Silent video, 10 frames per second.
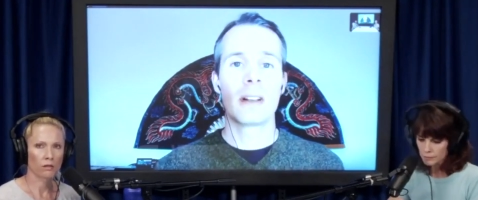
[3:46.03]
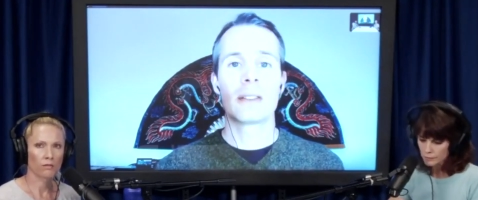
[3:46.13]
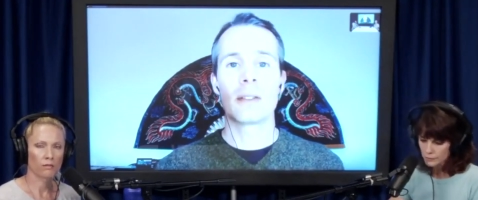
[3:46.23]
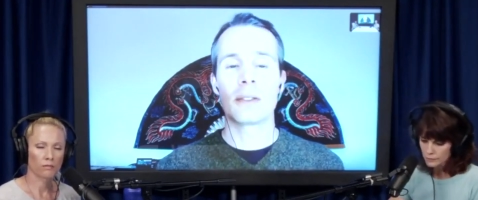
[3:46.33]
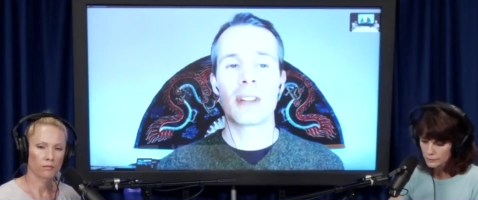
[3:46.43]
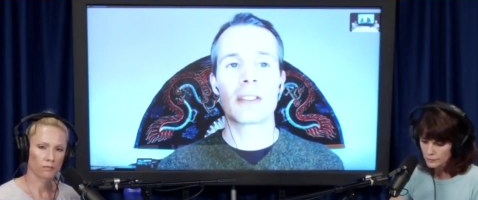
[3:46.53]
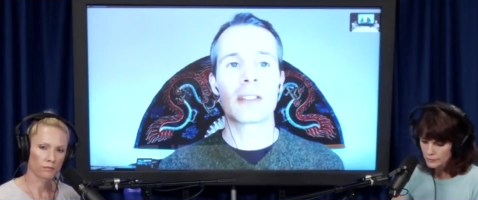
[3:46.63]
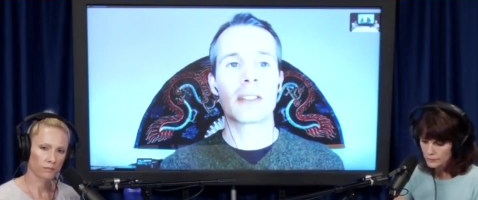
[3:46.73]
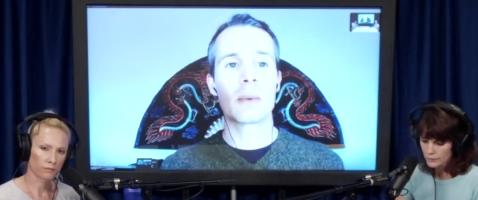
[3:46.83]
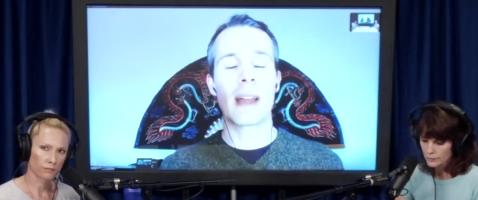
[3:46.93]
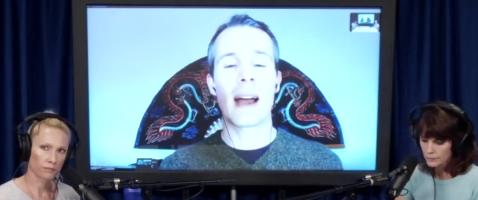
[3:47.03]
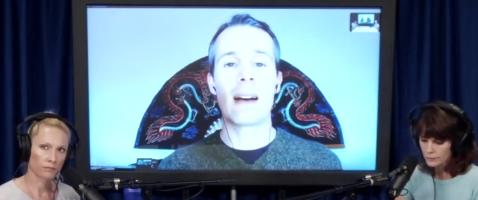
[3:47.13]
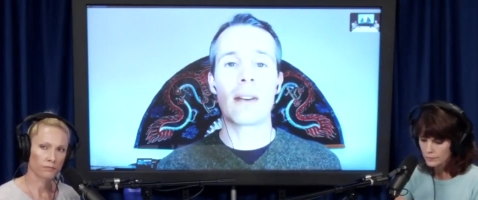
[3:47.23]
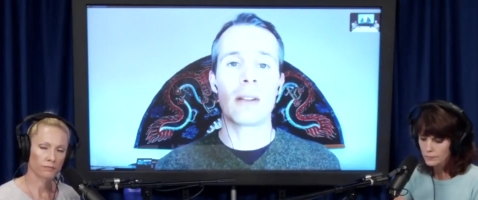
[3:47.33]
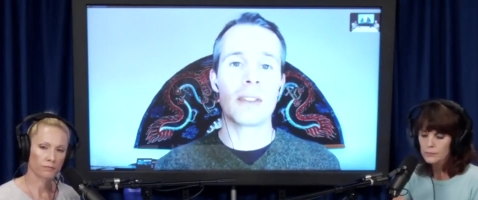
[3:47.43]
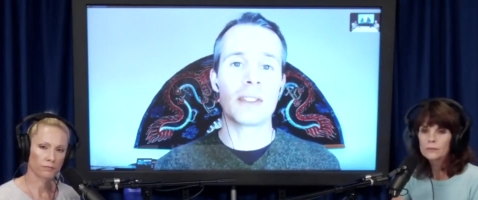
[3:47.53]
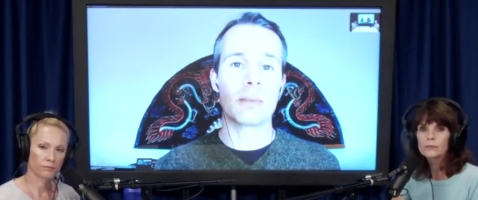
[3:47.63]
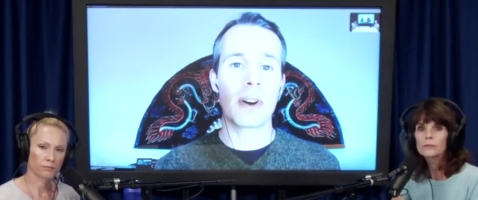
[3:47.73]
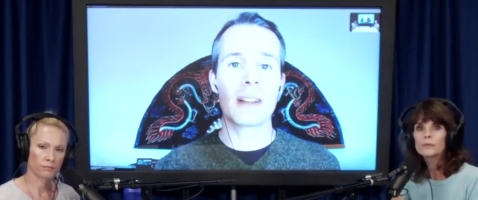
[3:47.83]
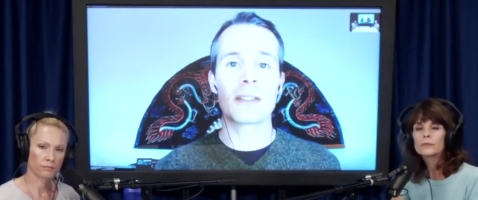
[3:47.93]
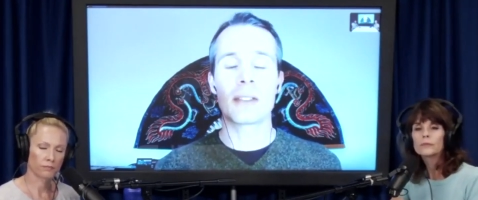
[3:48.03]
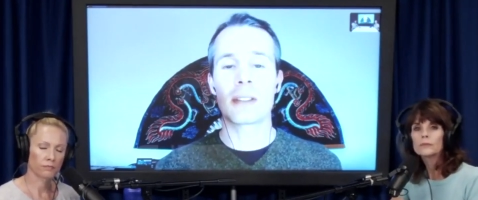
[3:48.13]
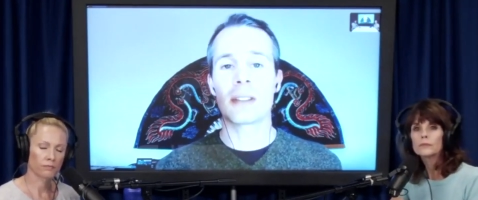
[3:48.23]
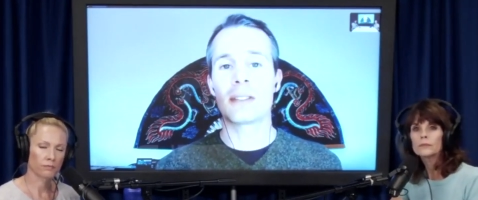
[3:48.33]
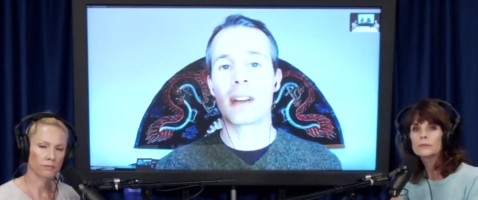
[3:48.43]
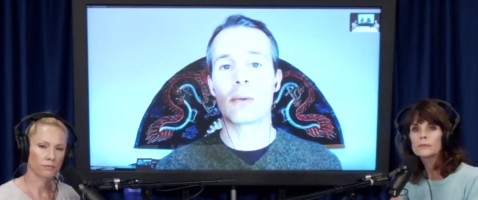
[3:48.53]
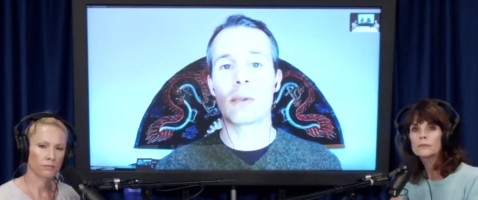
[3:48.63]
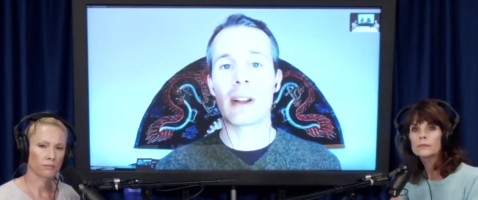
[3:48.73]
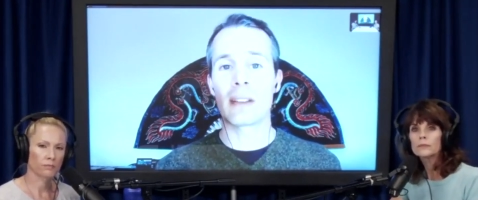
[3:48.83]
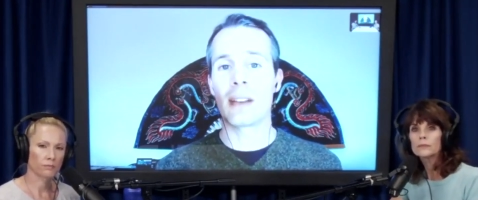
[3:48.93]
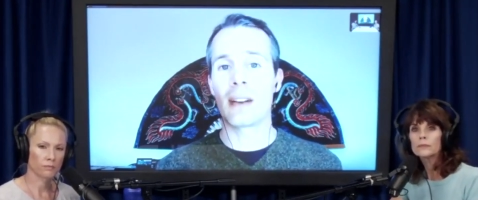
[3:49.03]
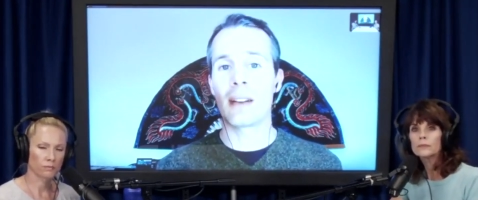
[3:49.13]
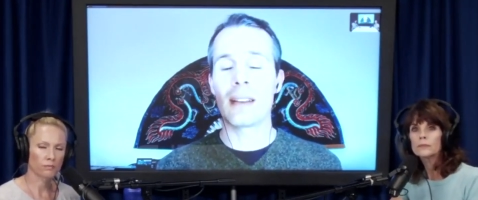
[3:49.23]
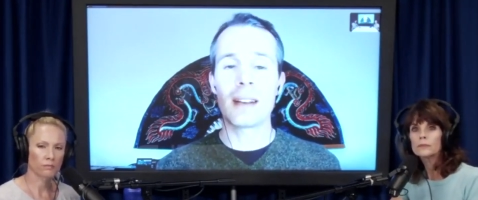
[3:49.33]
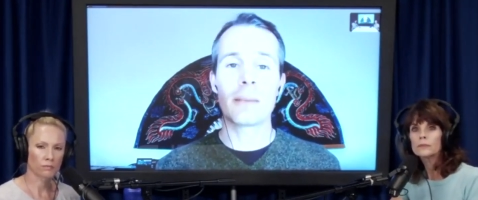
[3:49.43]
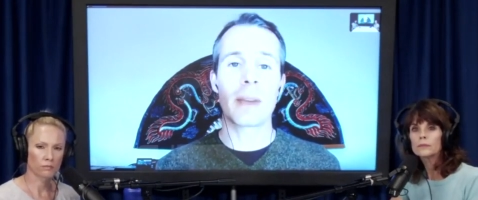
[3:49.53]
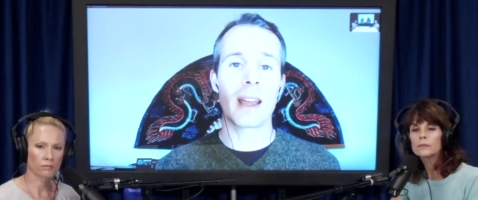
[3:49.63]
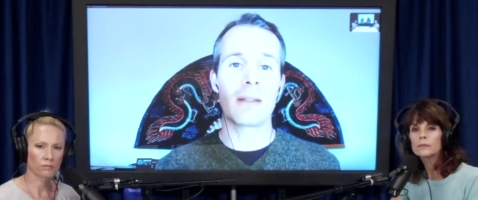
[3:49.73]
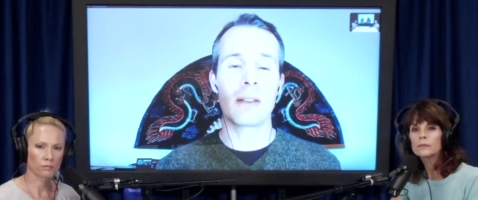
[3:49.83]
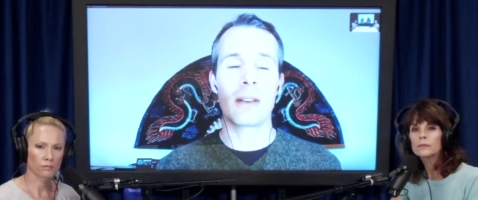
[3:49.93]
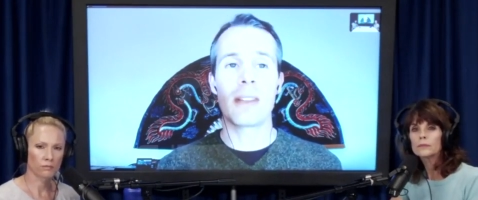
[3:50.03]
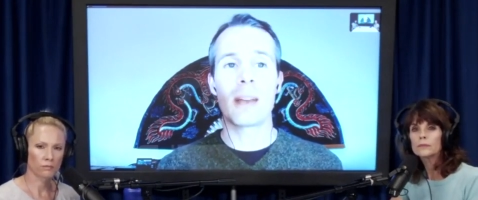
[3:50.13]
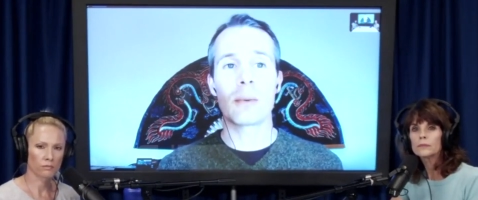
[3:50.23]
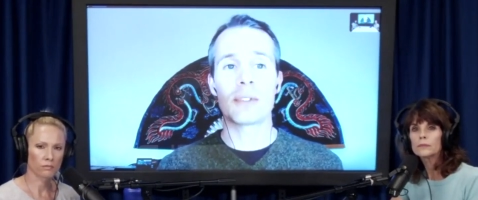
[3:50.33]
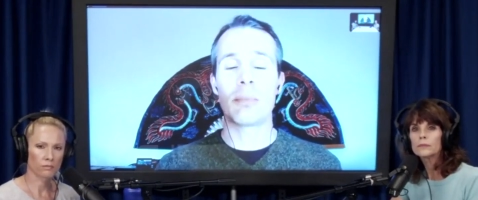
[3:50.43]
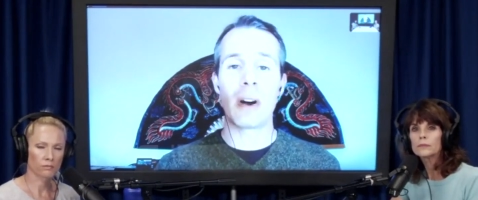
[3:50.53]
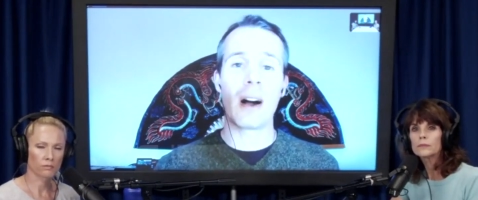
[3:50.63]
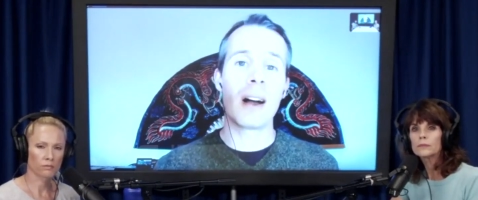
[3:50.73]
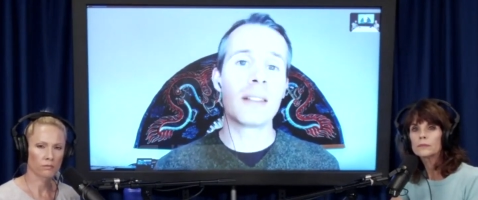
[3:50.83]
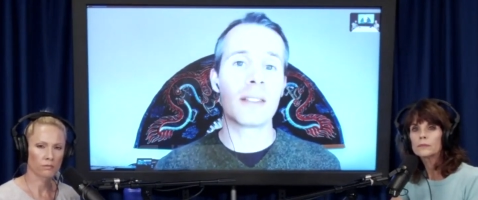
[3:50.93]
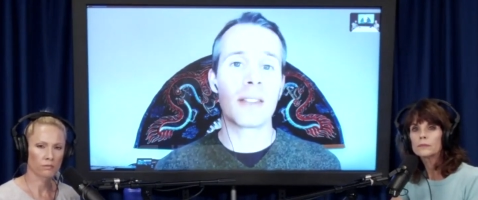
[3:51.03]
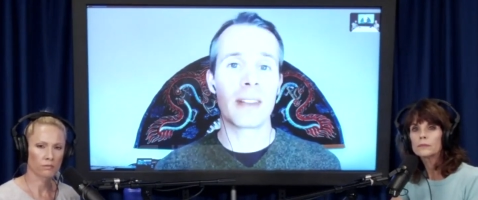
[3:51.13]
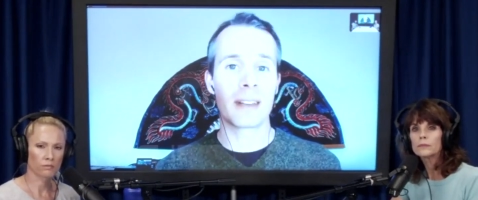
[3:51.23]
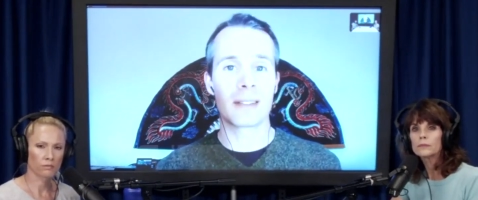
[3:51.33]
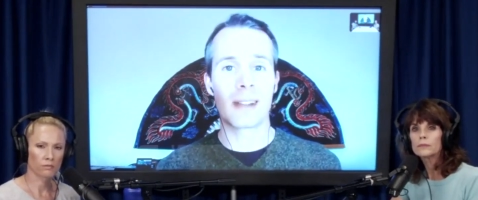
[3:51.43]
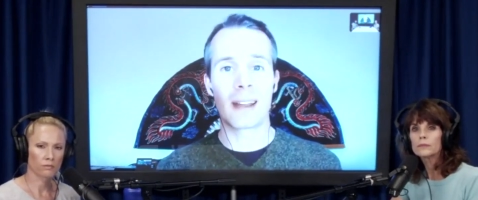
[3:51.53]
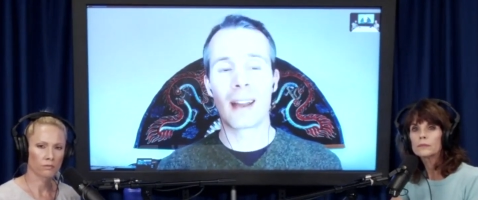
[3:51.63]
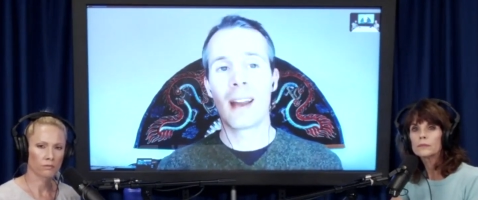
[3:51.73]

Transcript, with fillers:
Speaker 1: So essentially, we have all these brain circuits that regulate our eating behavior, and they respond to things like